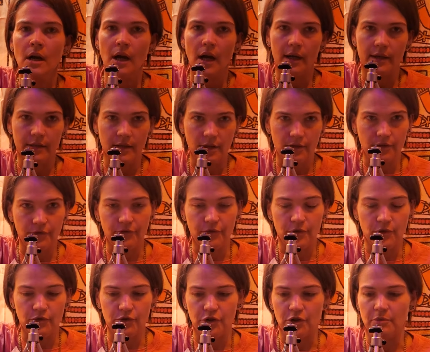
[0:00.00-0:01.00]
And now the
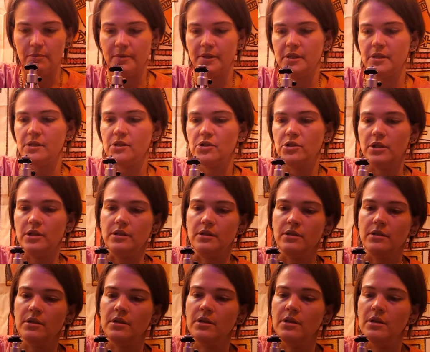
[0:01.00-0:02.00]
future position.
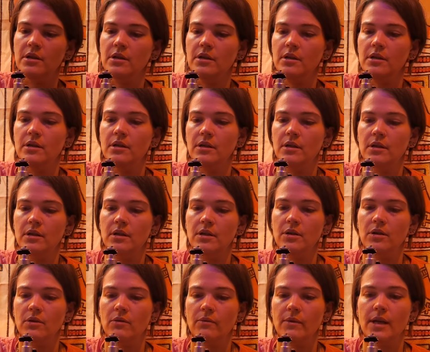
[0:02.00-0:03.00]

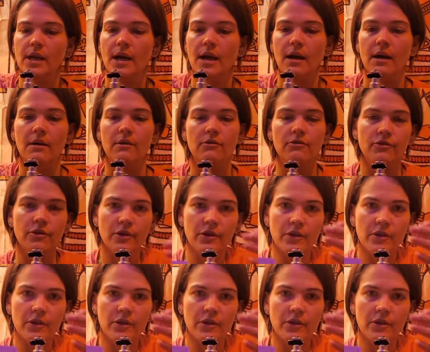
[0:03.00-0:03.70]
We have